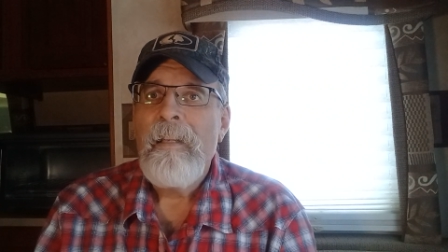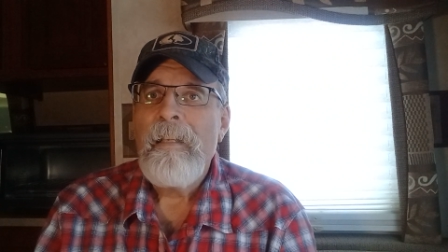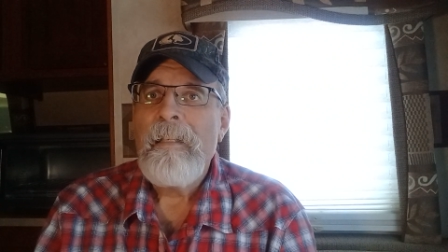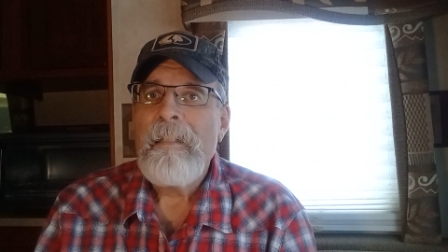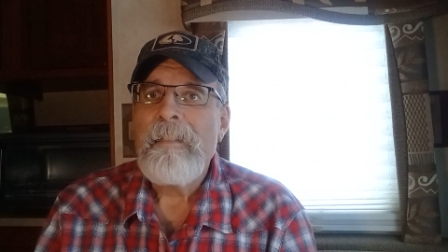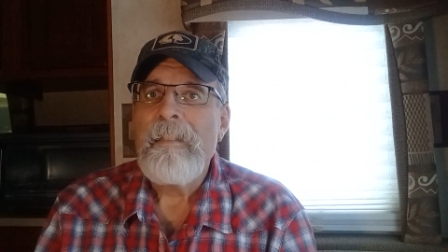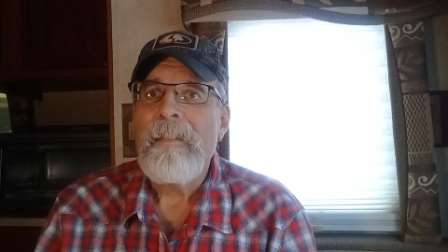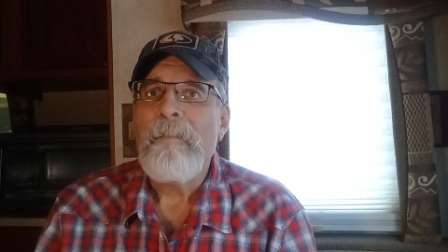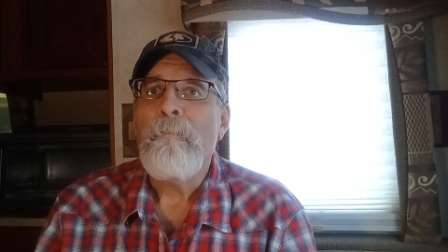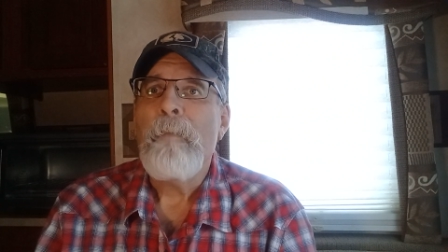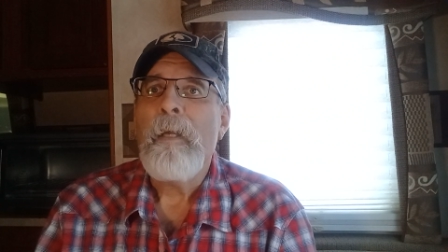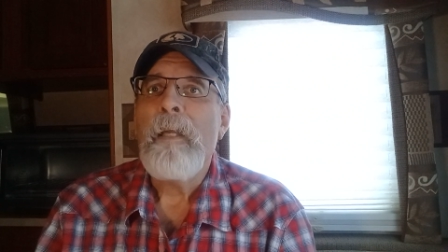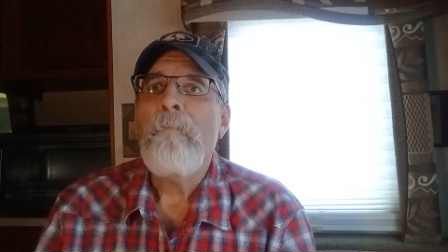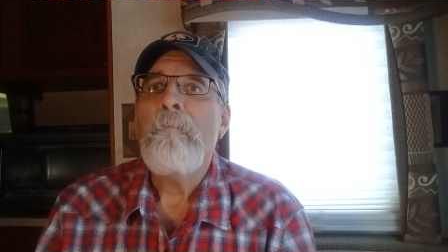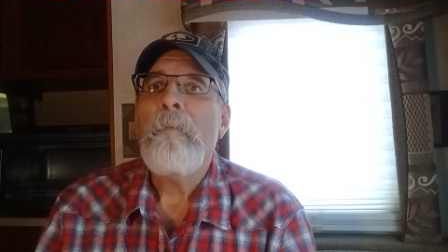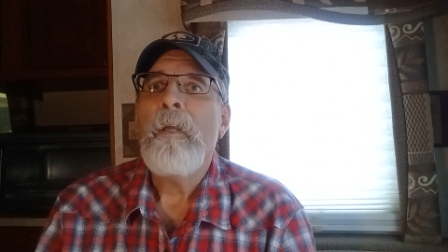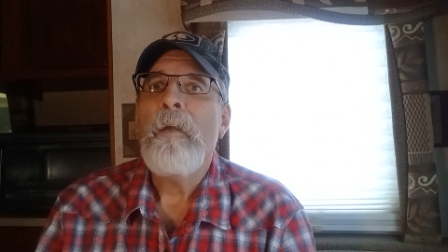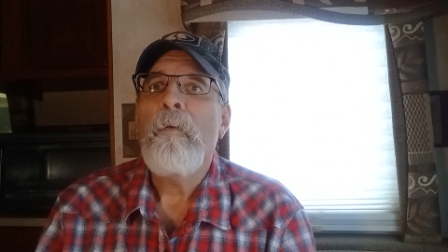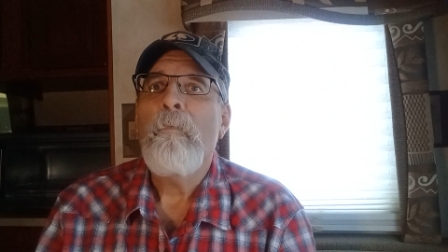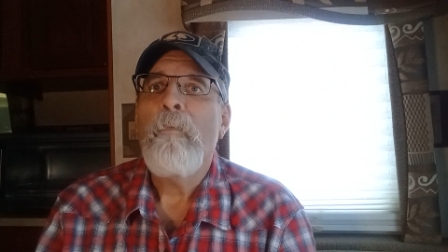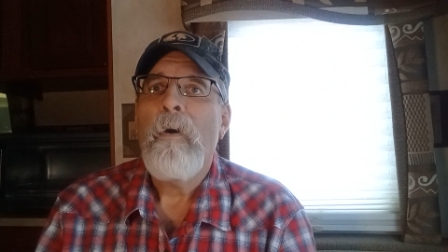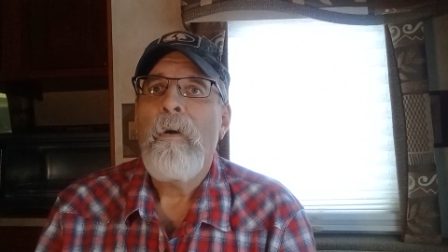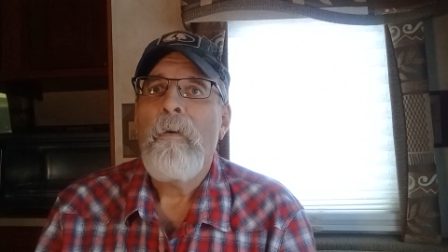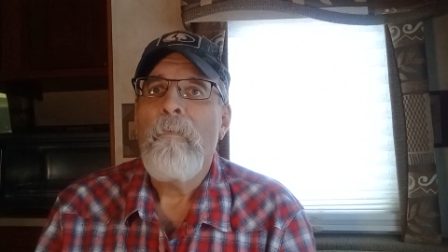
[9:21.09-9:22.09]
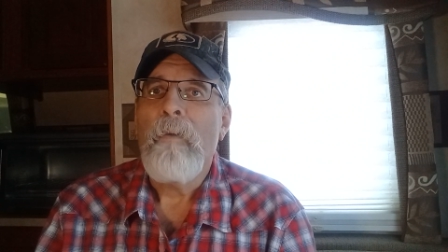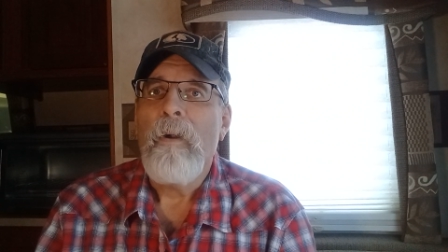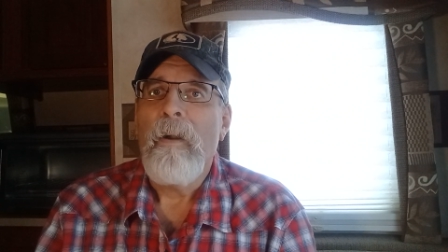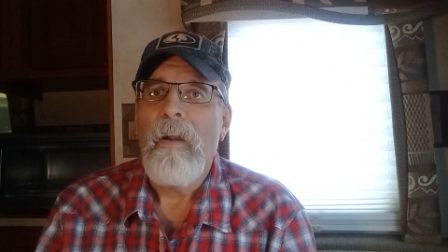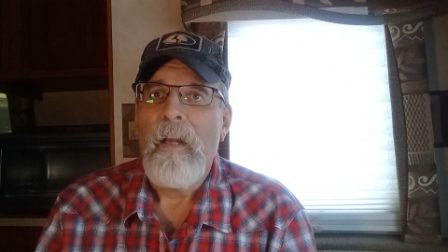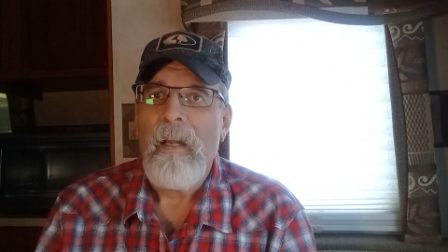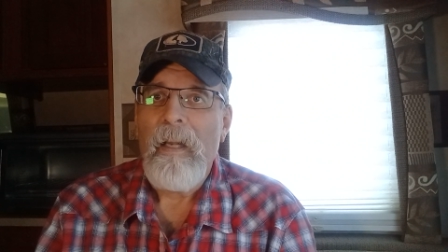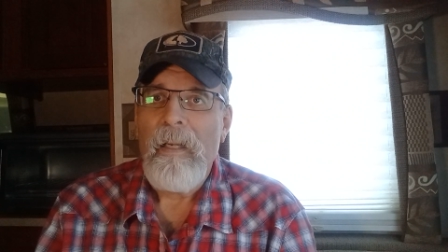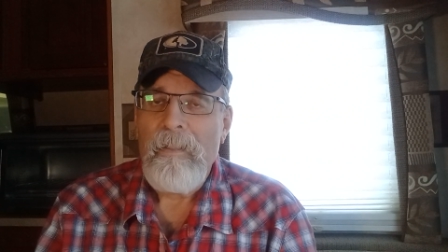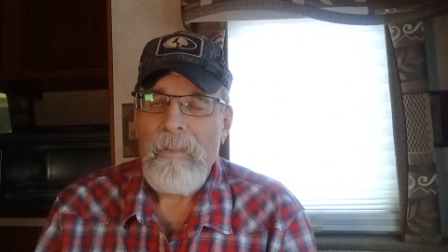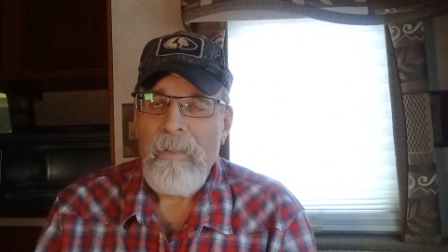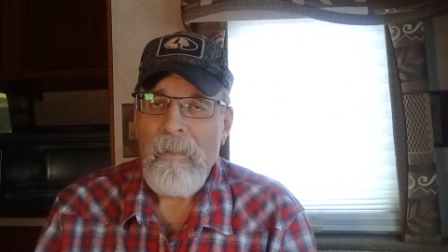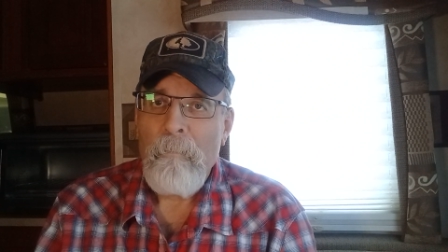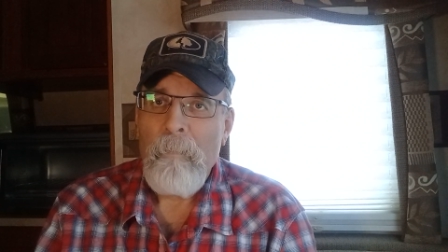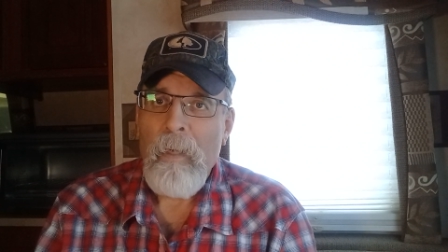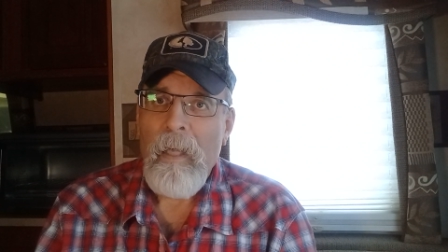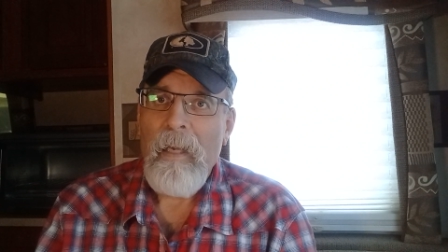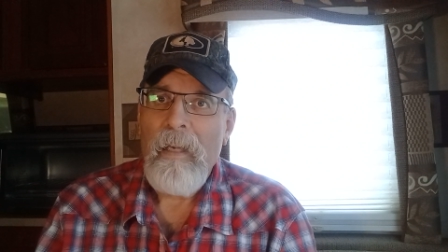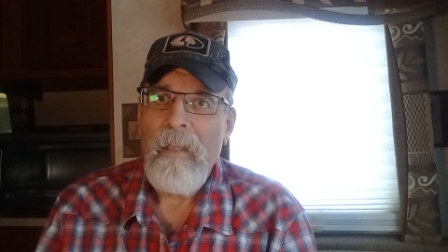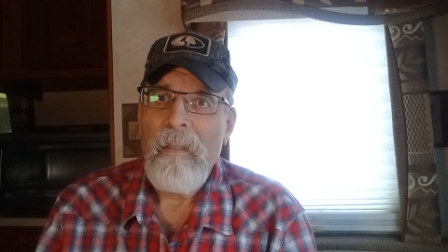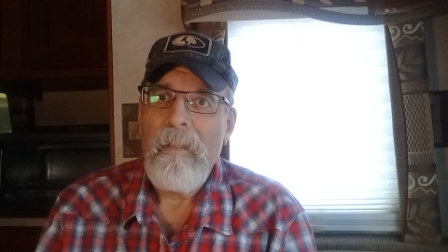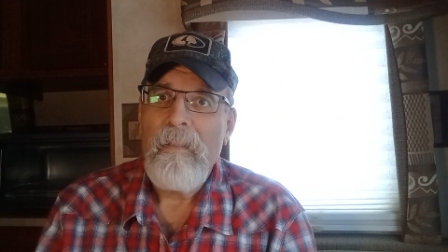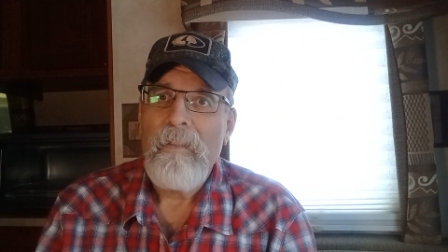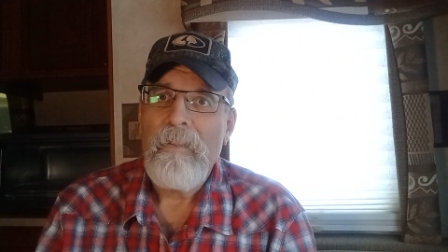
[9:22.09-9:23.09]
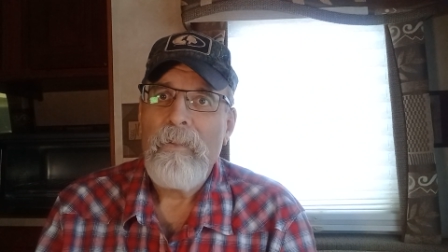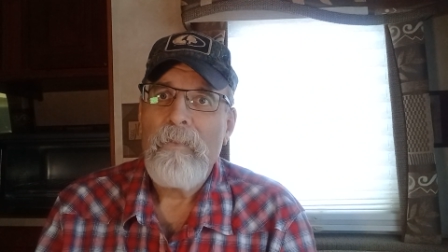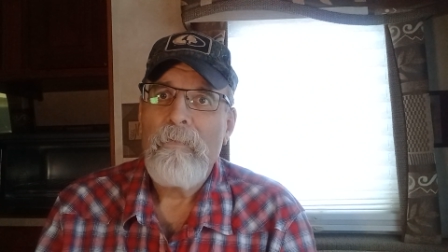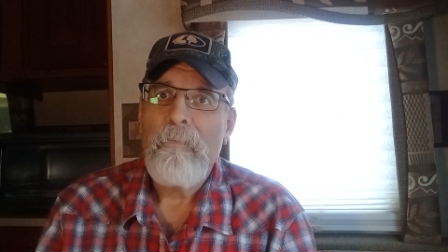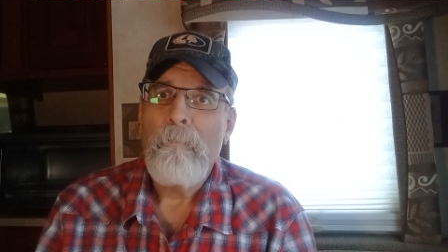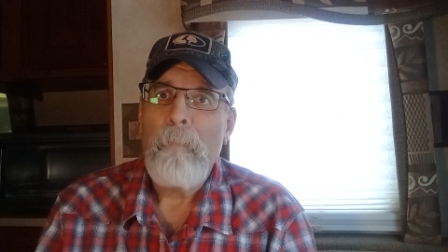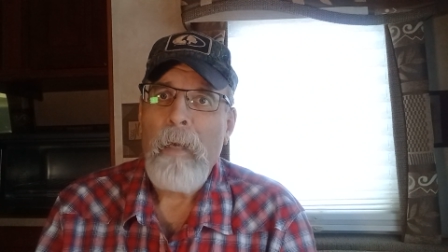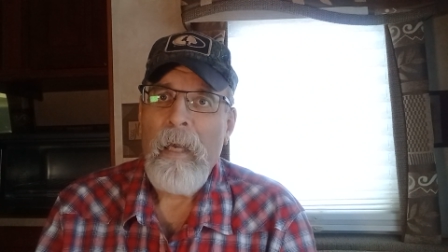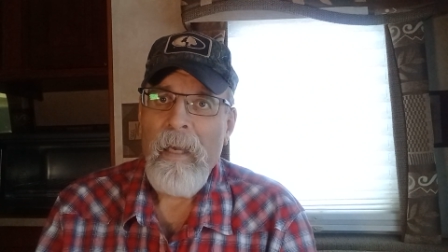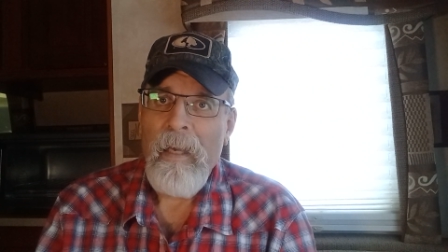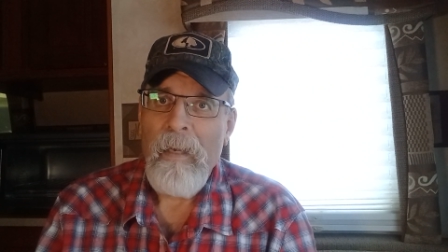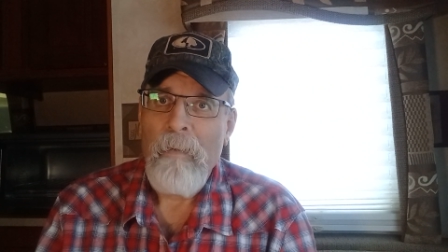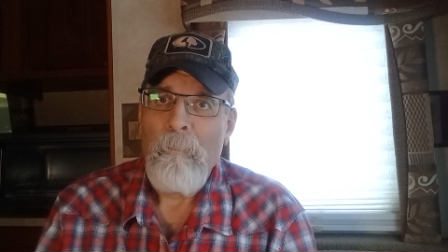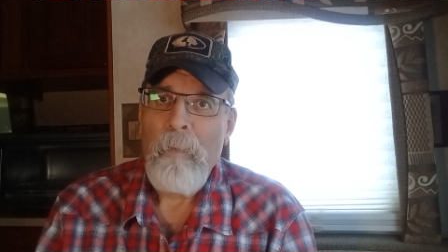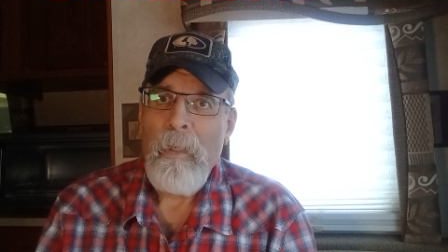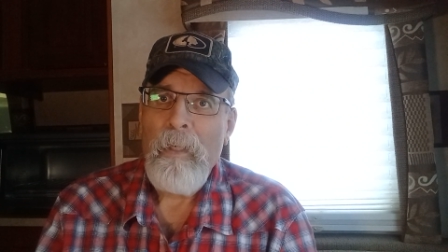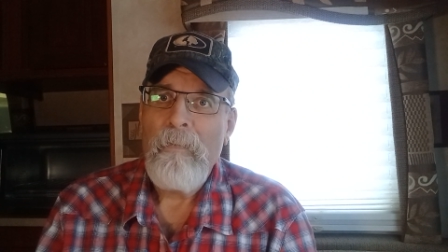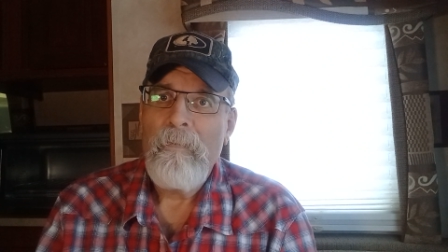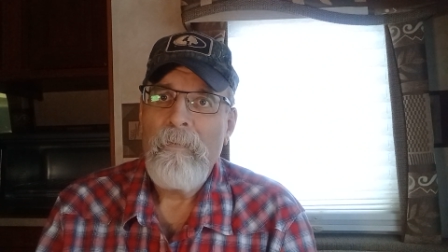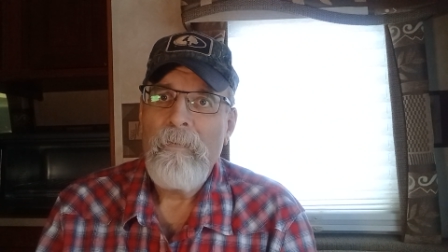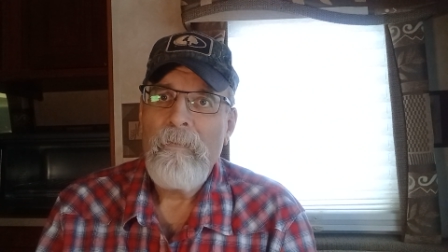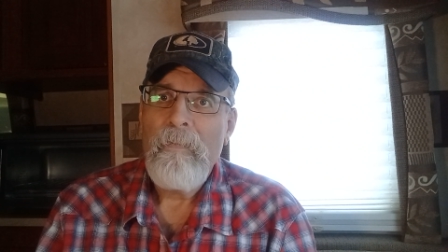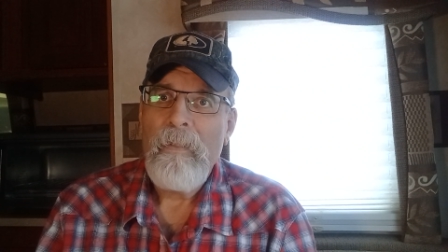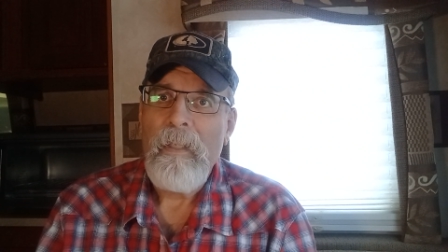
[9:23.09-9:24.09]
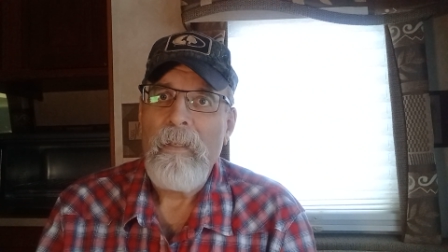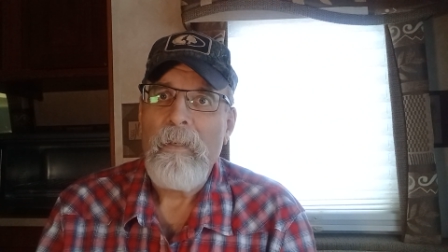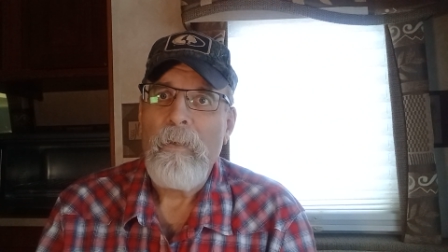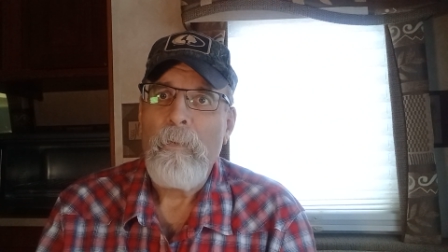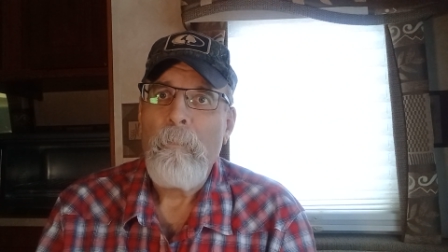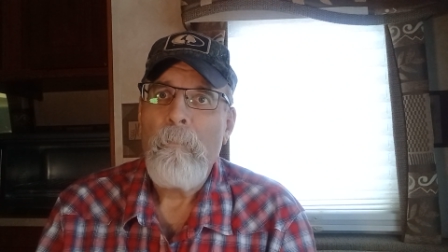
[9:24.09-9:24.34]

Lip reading: Say, meet me at Walmart. I got somebody that's behind me.